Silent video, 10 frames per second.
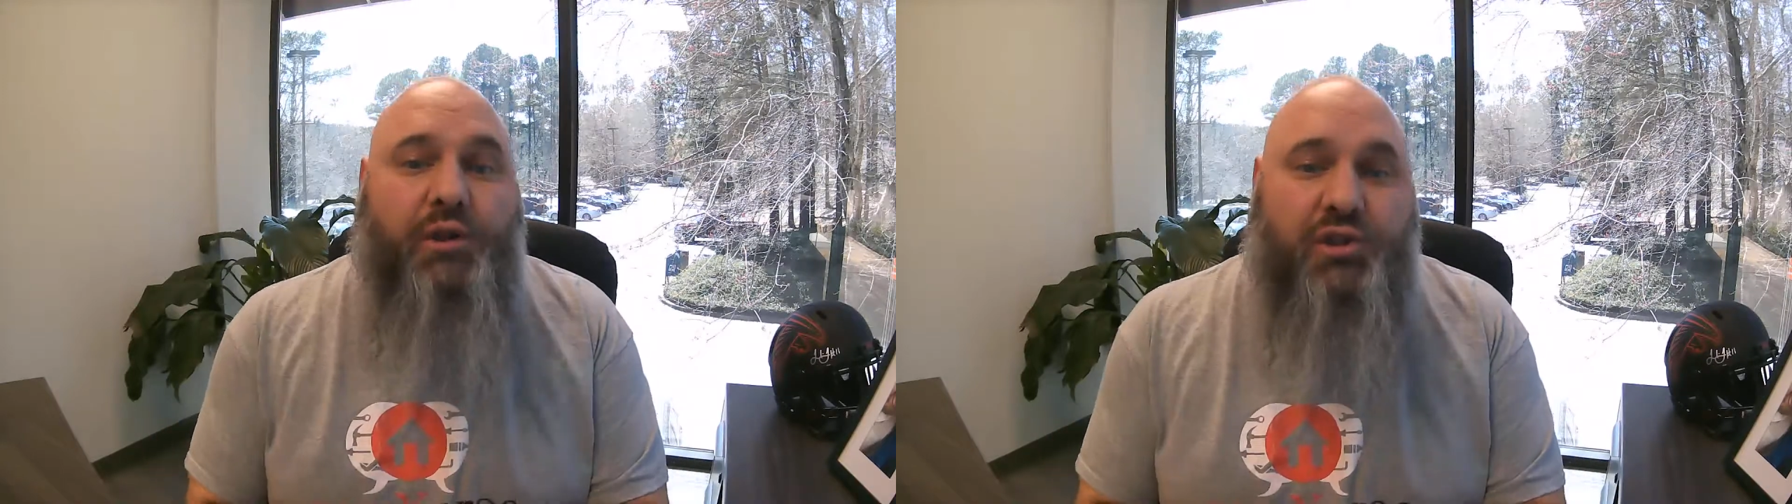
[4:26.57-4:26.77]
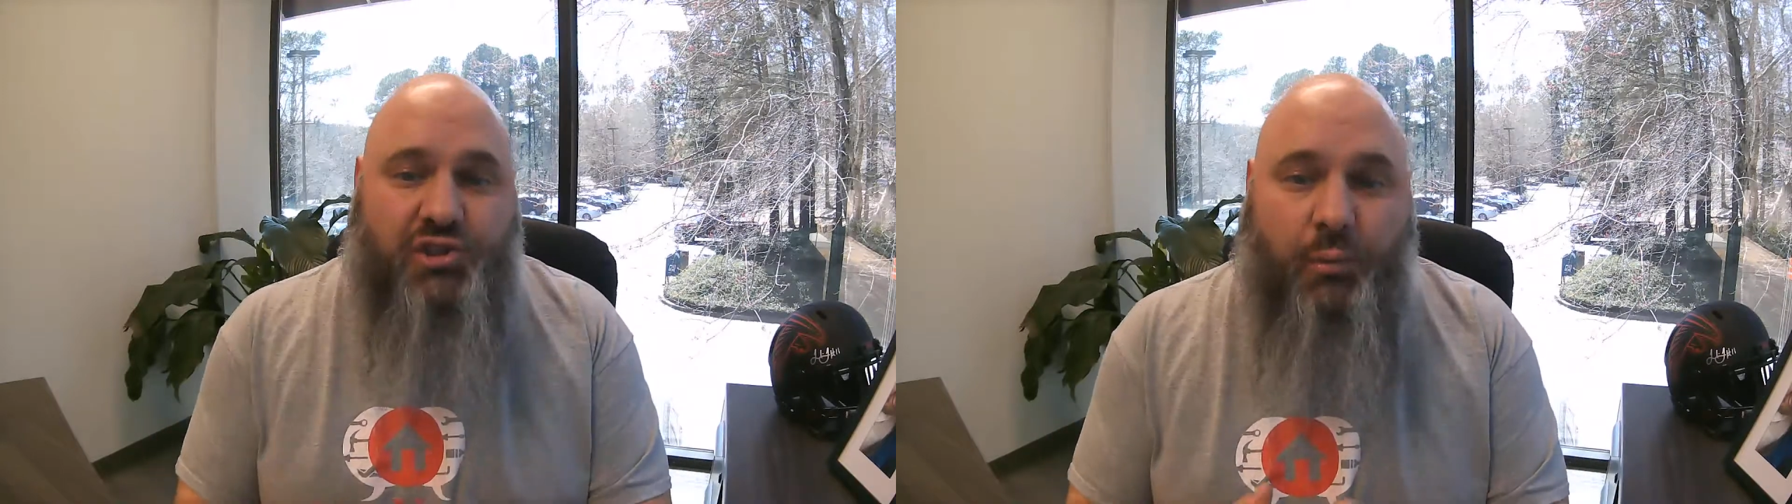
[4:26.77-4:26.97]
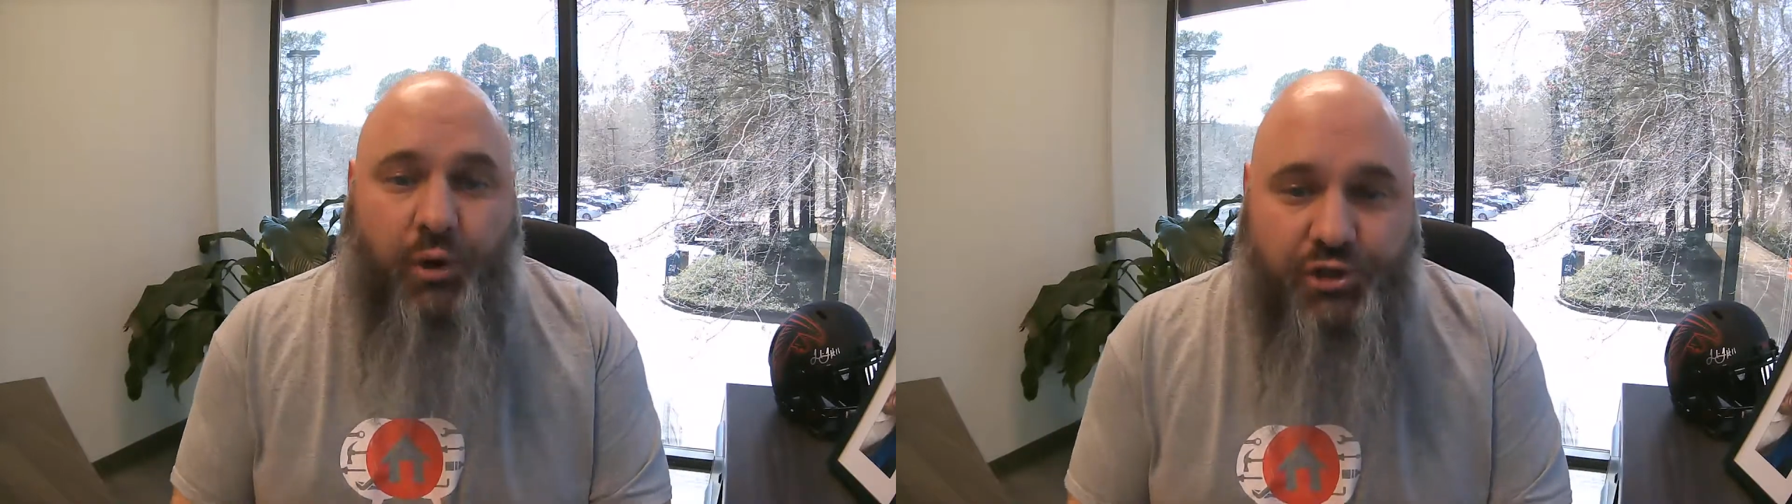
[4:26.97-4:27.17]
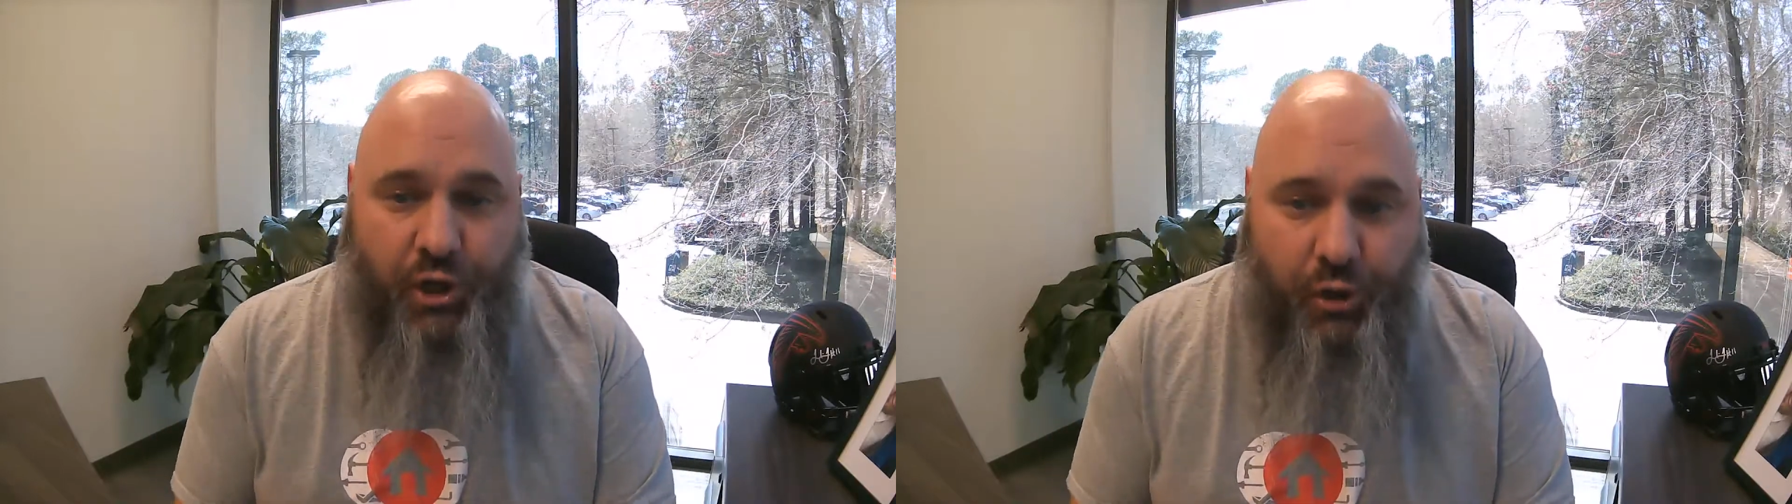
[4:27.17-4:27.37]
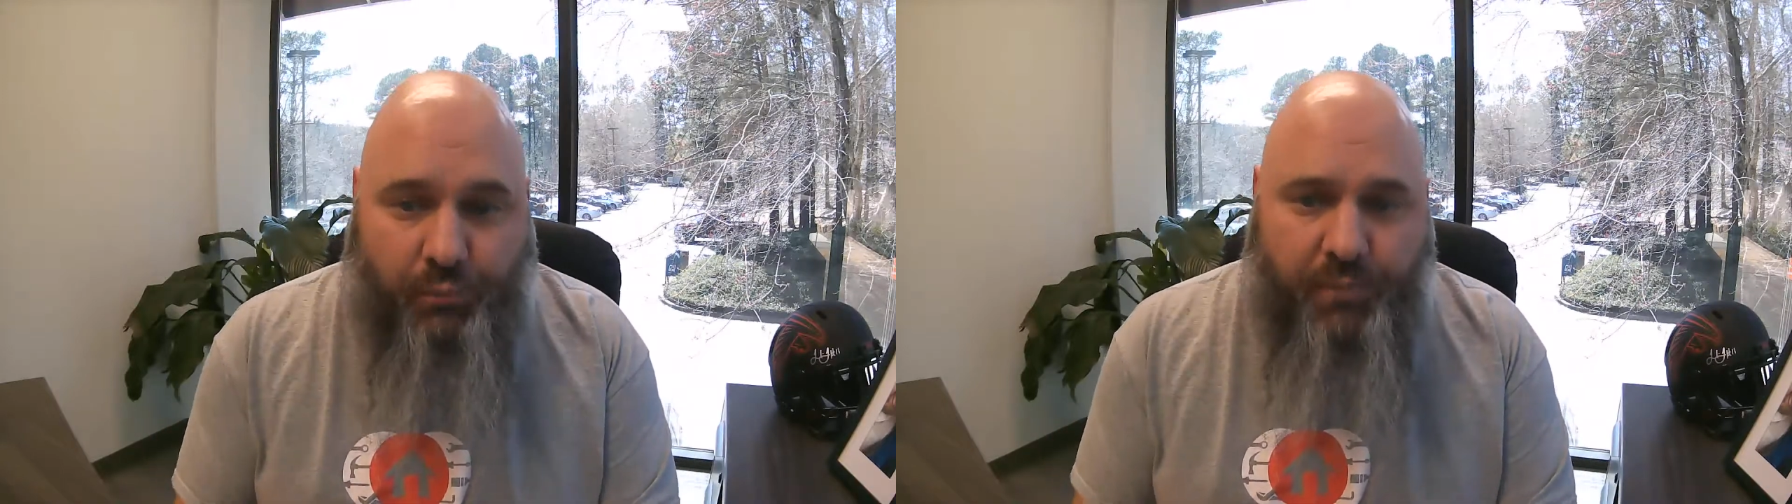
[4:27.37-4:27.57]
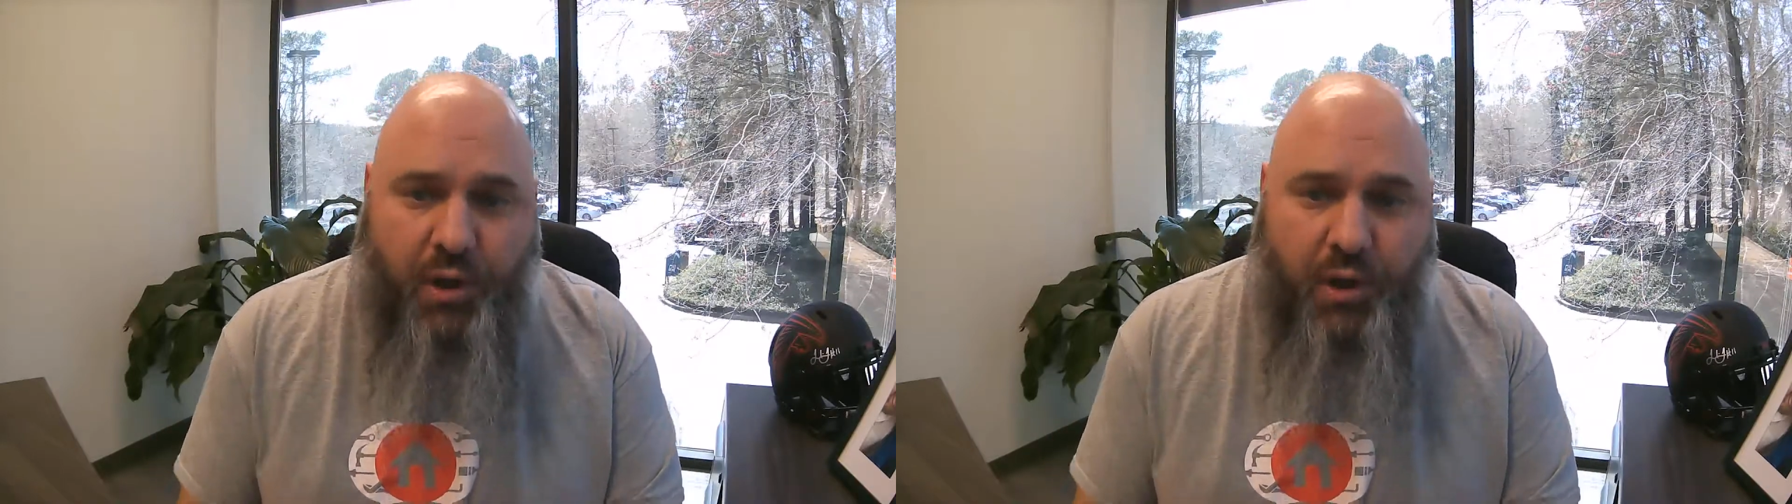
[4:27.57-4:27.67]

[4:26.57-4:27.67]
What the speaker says: to someone's home,